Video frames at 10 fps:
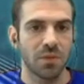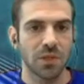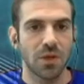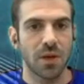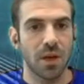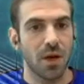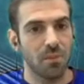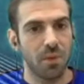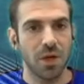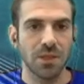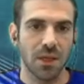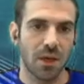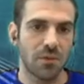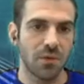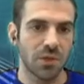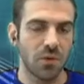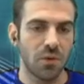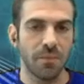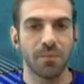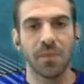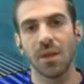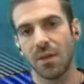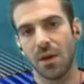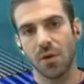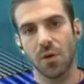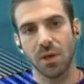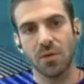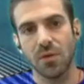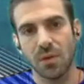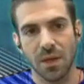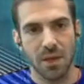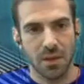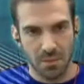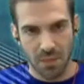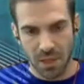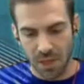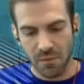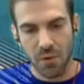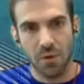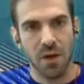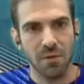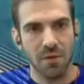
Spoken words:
It's going to unpause and on resume according to the behavior of